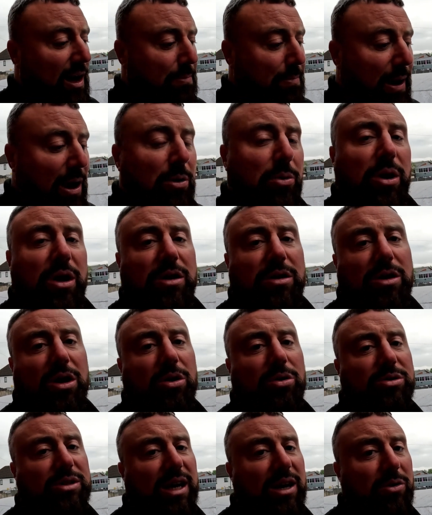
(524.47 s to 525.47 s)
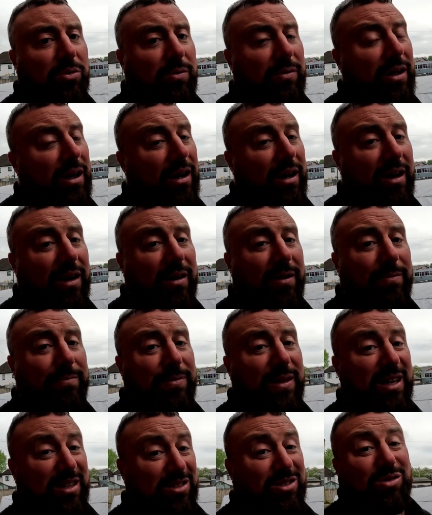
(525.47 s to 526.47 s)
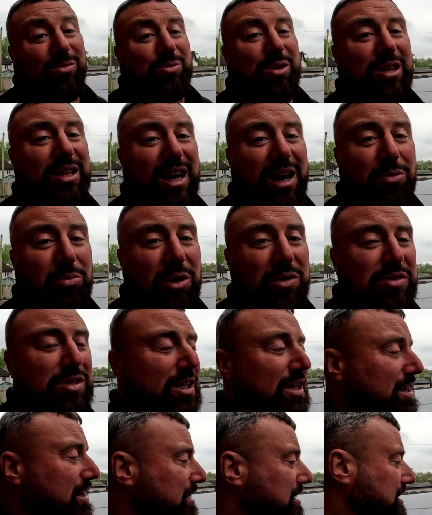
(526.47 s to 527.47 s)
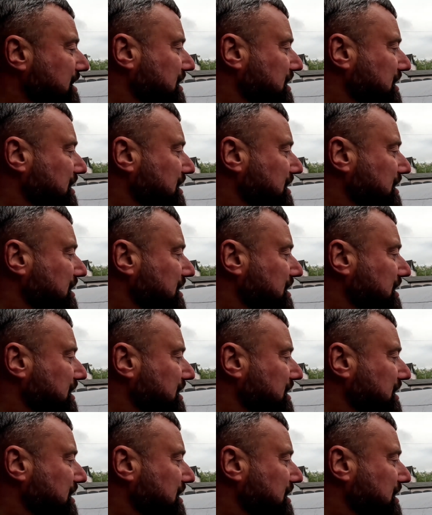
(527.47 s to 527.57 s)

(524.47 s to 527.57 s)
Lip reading: power goes out, is something that I wanted.